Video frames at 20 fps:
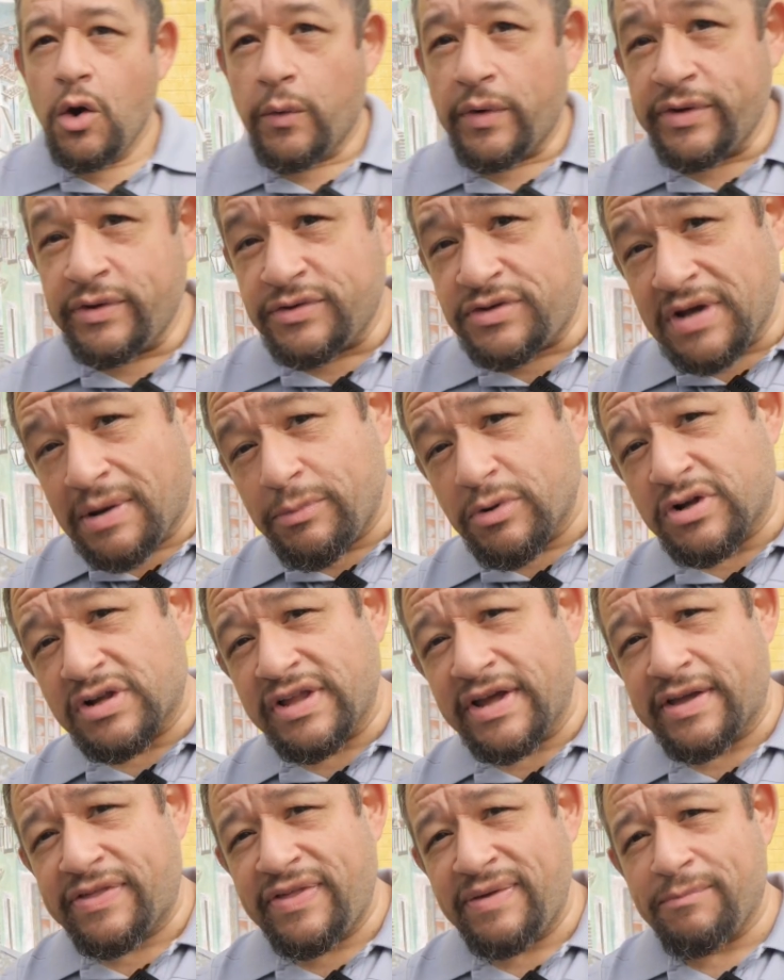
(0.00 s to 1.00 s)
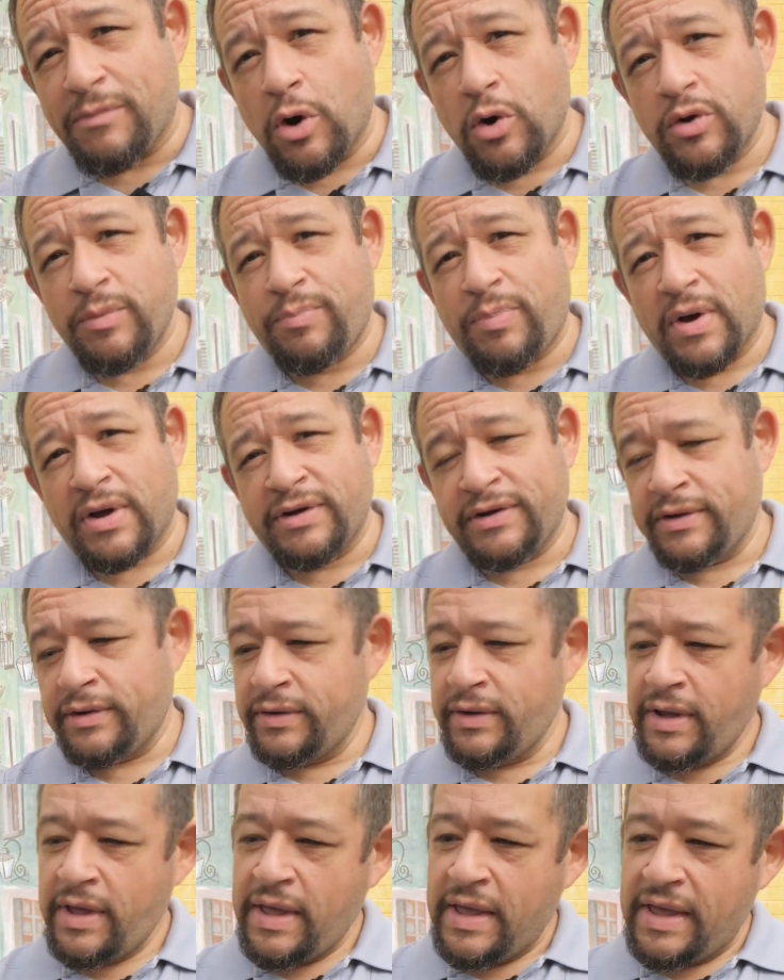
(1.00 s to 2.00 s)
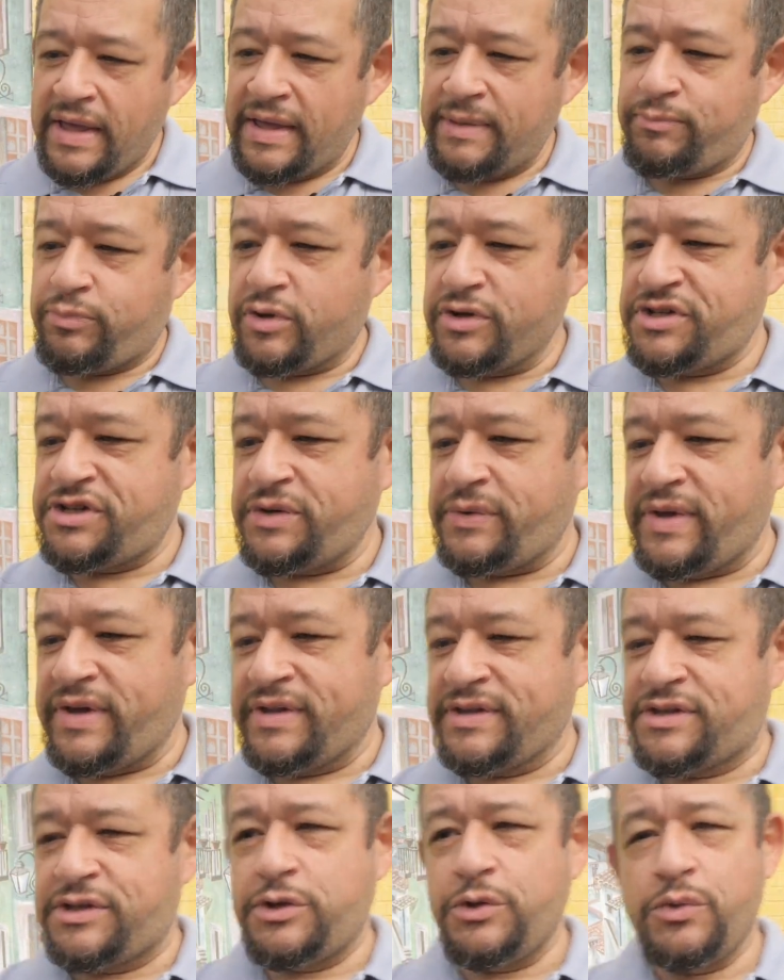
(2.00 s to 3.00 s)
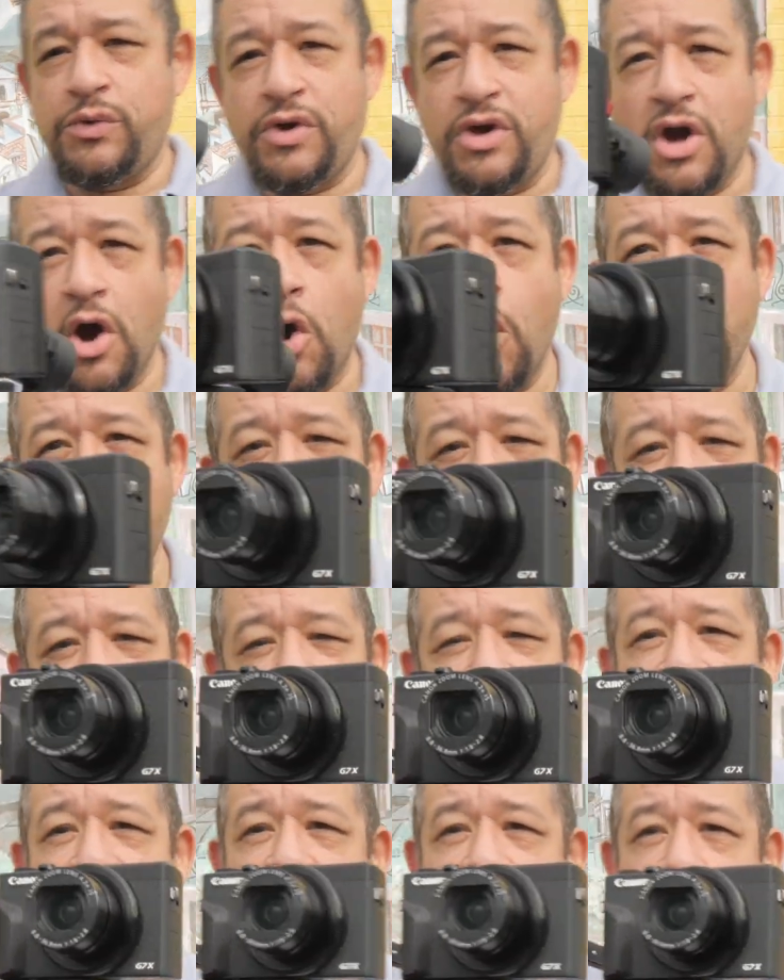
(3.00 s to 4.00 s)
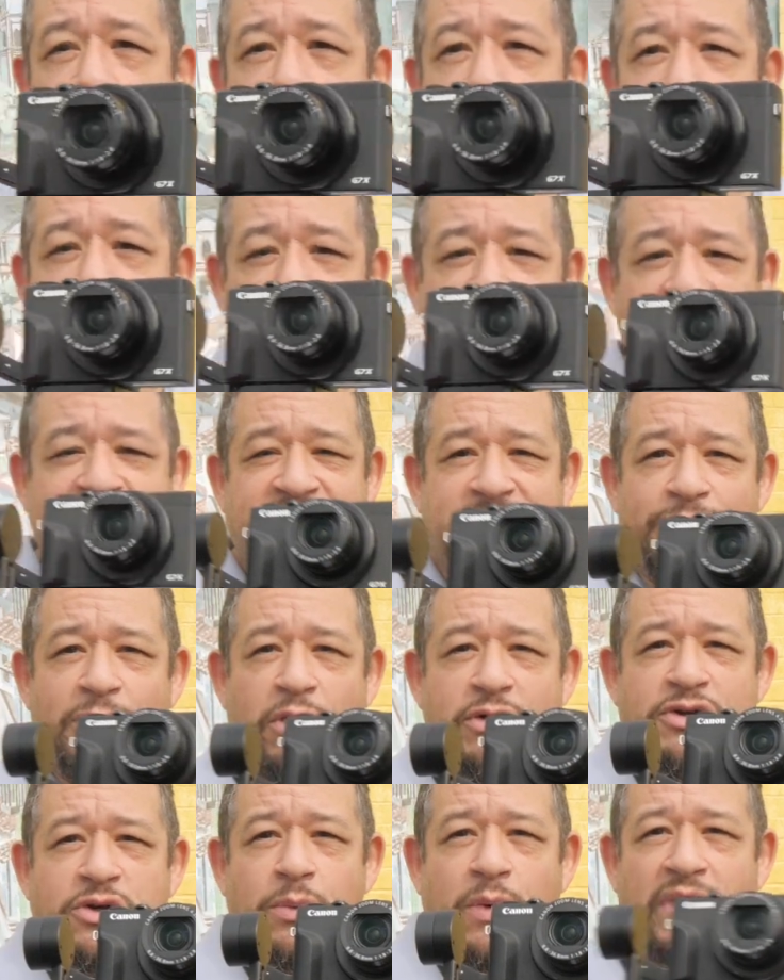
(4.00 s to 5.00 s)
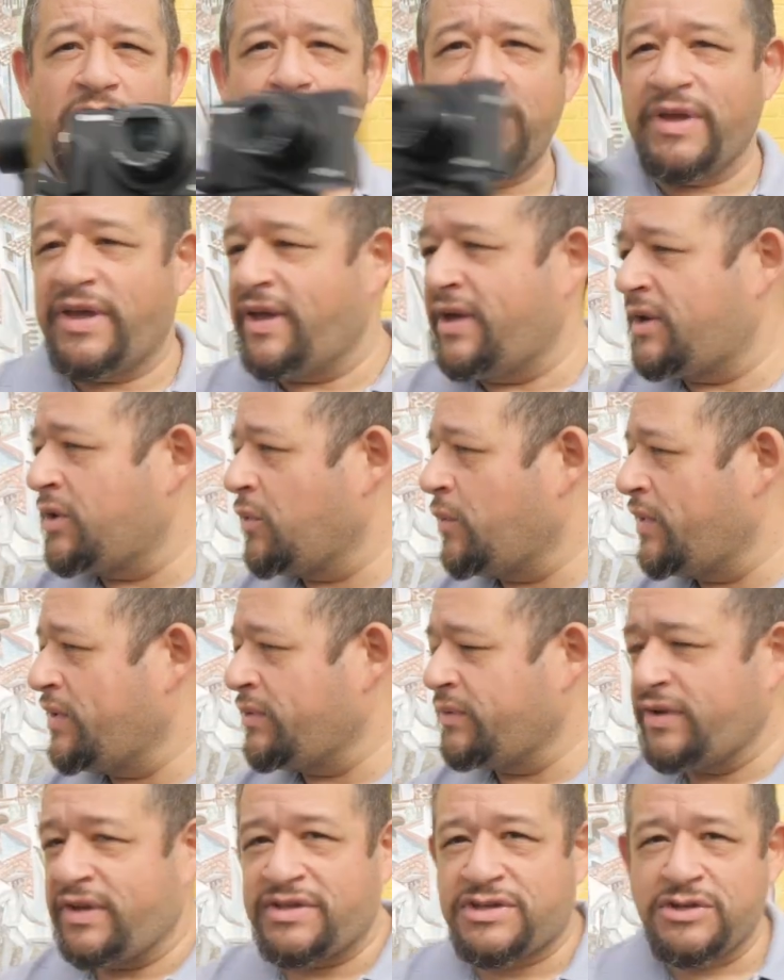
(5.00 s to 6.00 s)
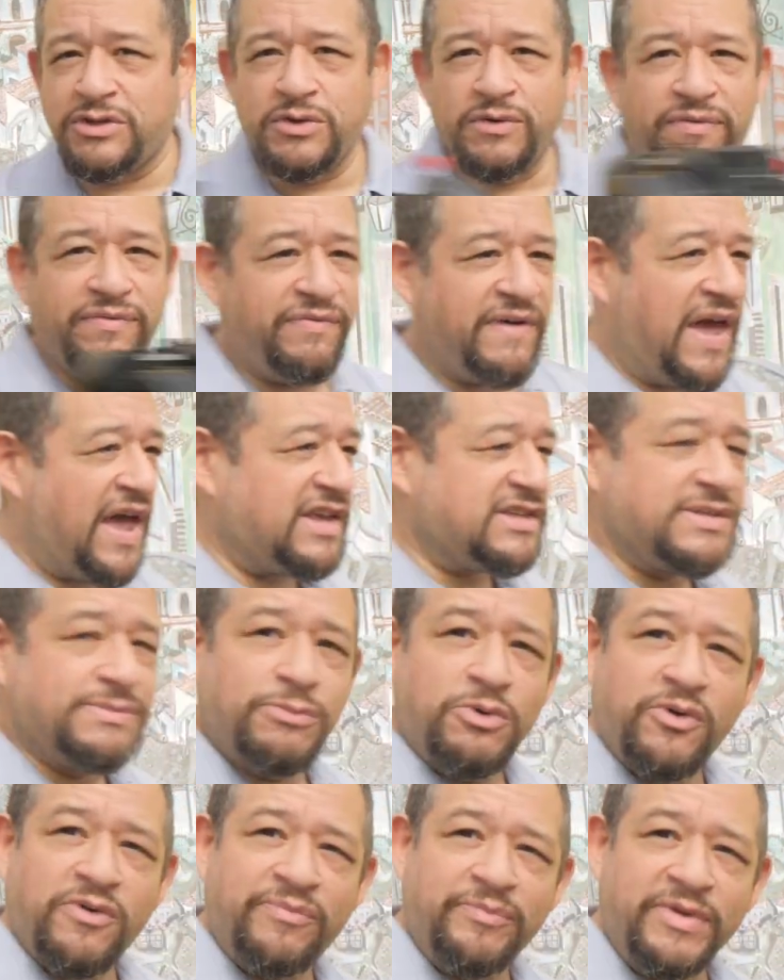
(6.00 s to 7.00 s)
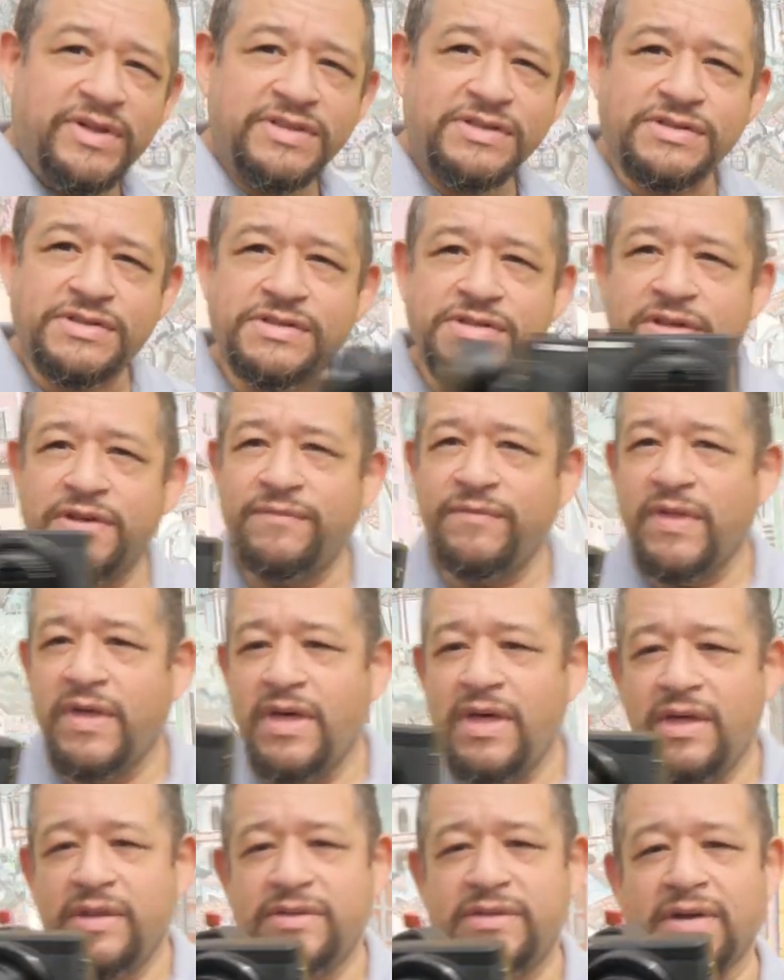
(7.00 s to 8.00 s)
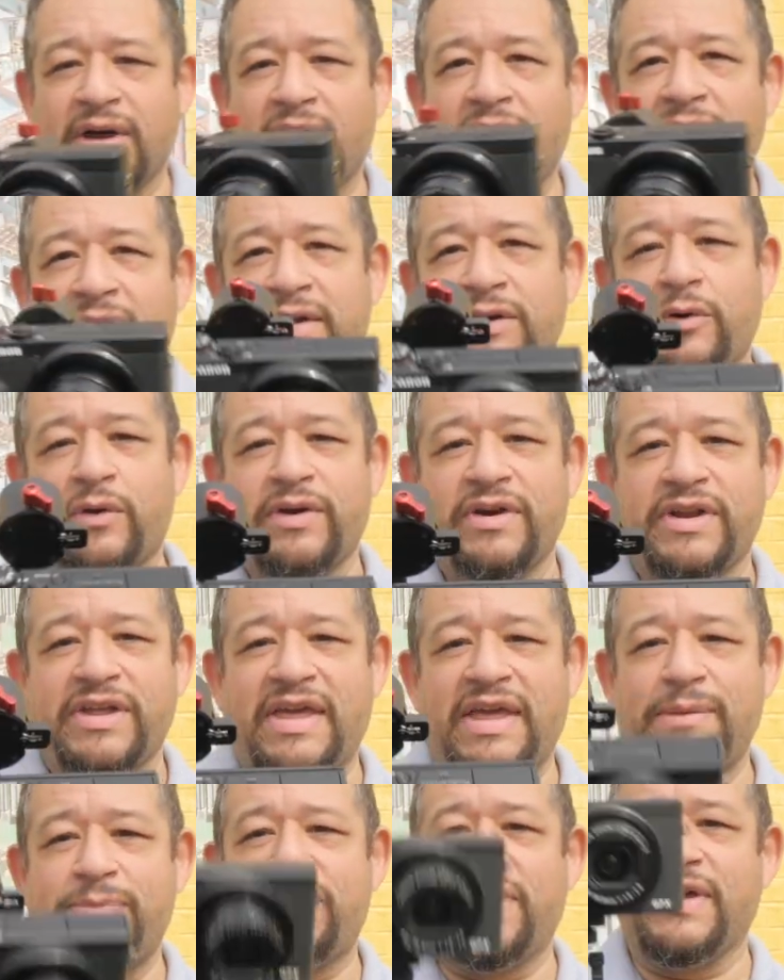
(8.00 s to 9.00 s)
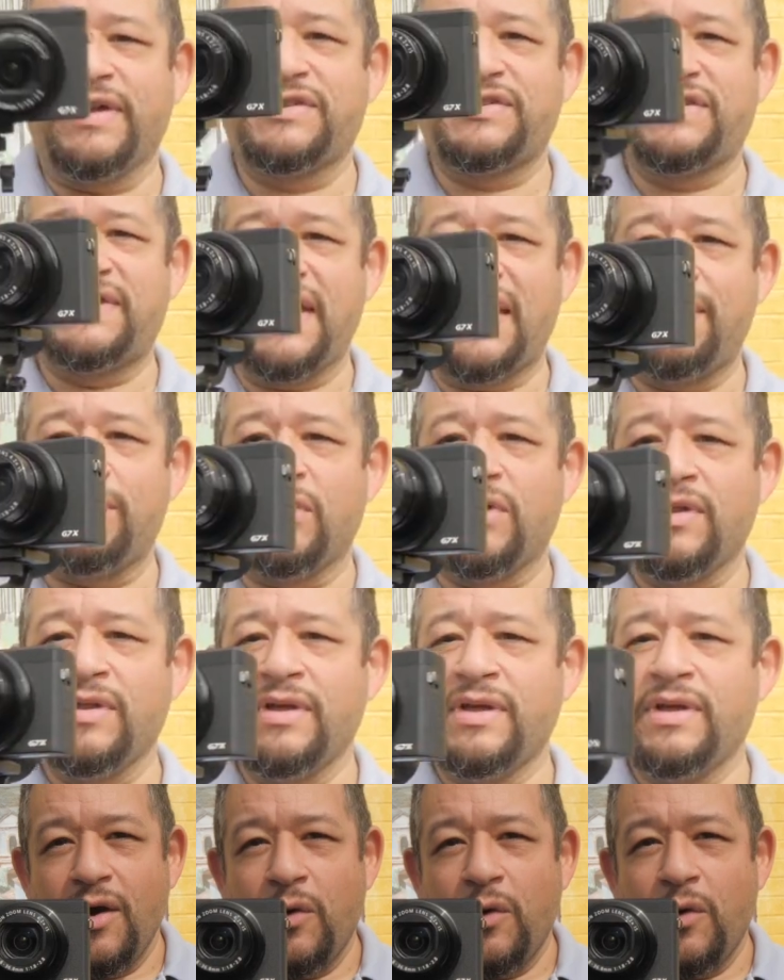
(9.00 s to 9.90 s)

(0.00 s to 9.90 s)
When you double click the mode button, it puts you into go mode, and go mode is the mode you want to be in when you need to do fast movements in order to keep things stable.